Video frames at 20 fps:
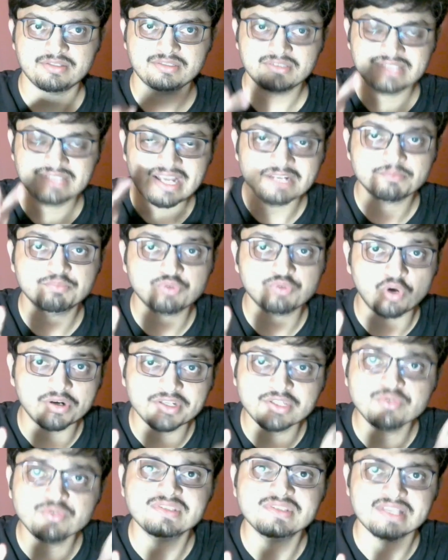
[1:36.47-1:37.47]
that
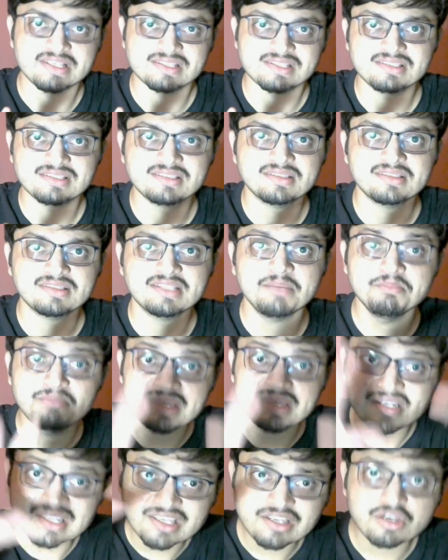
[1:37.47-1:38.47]
produces the
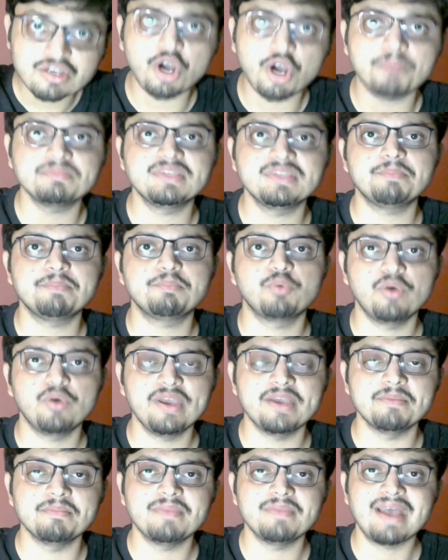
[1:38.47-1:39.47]
meaning of the
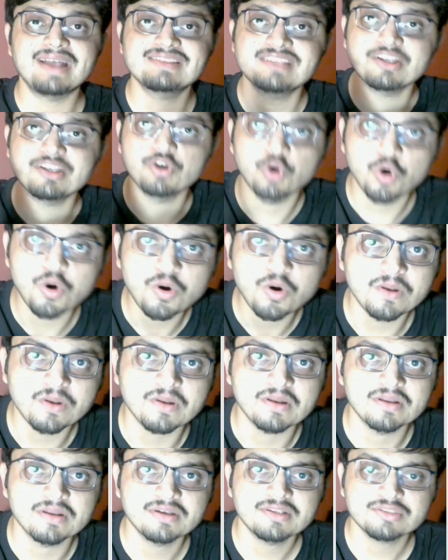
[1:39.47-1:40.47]
poem as a whole.
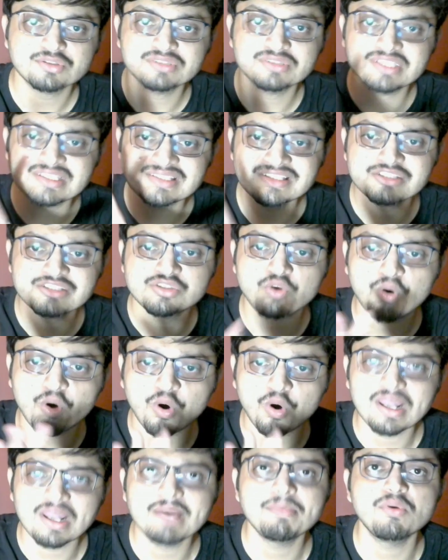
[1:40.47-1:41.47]
So this is
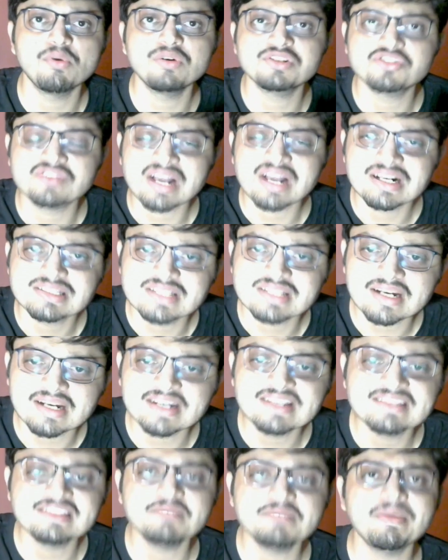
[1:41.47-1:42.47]
all about
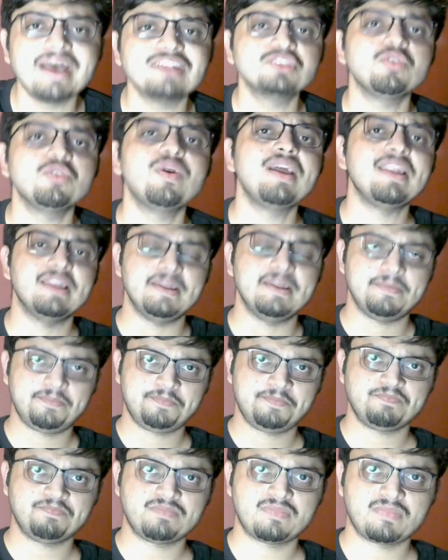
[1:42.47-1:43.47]
structuralism as well.
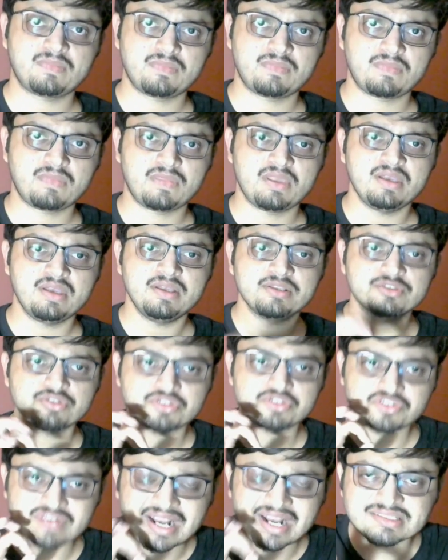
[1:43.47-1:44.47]

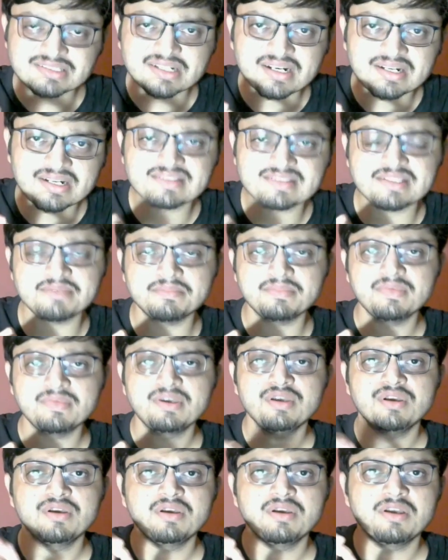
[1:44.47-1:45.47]
So structuralism
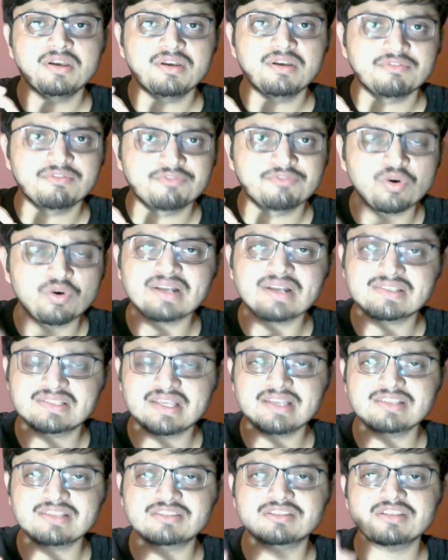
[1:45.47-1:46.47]

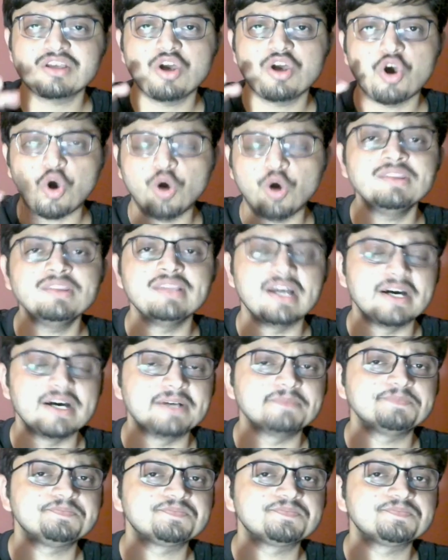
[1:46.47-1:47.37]
focuses on the